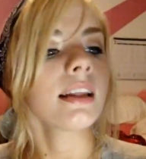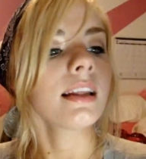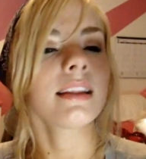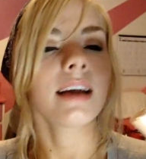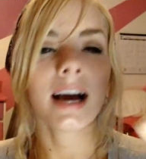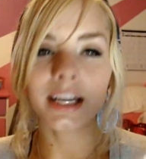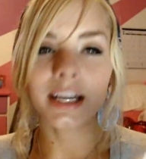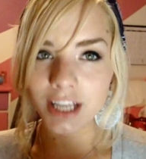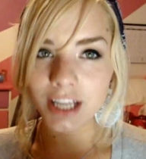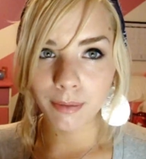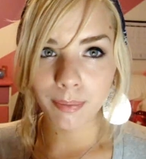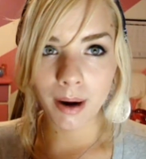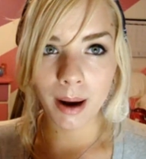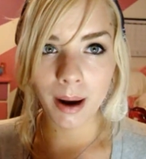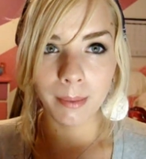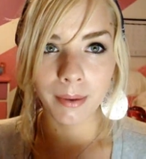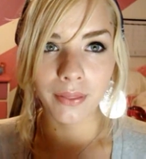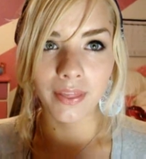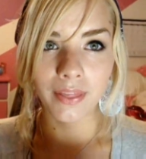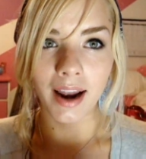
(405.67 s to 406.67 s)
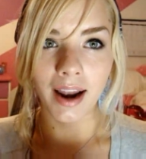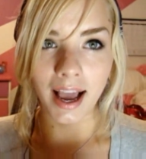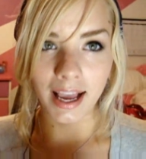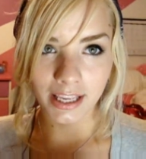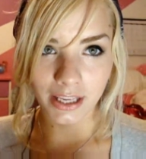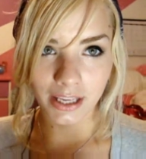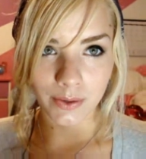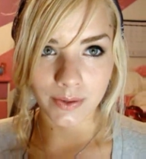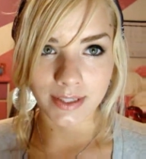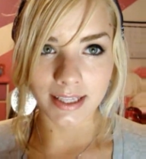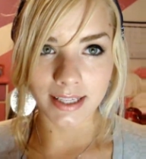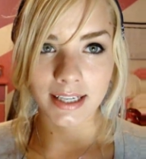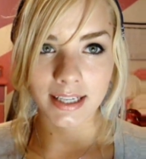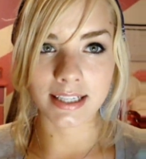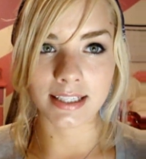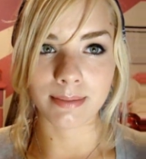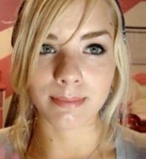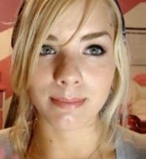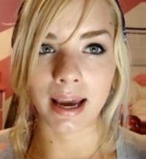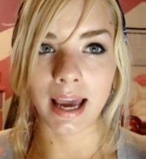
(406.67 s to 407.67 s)
The eyeshadow primer that I use that
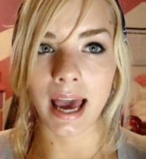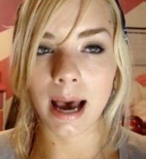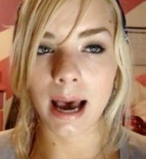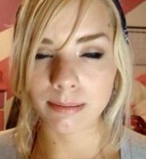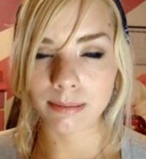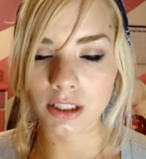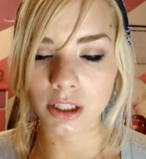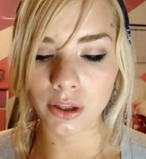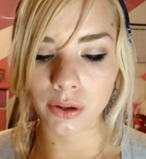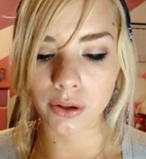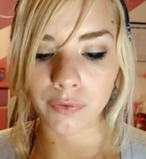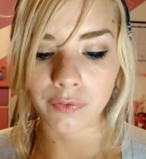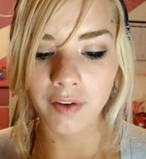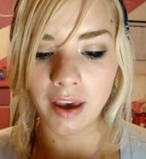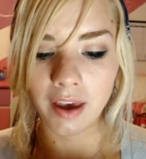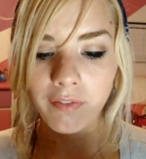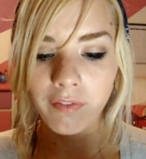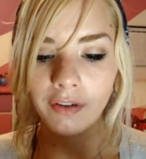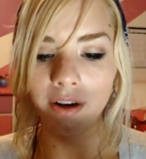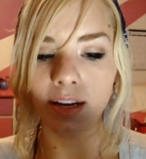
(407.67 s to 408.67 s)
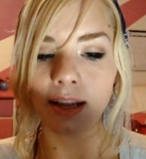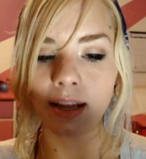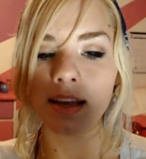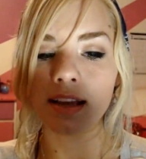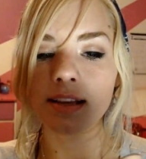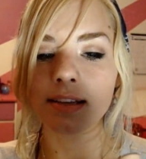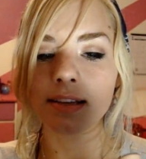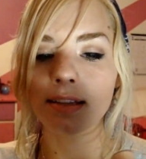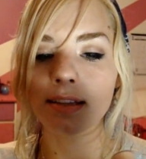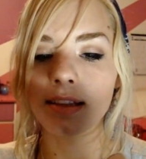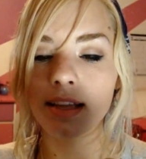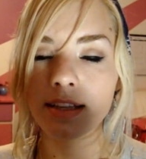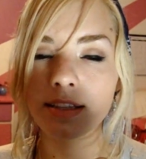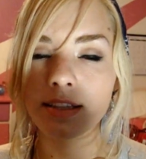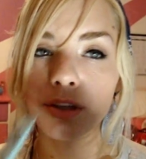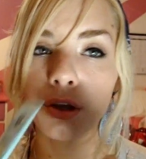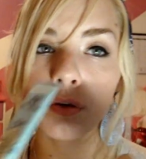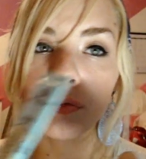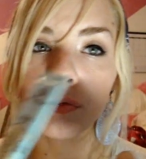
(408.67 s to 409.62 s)
is my absolute favorite is the Too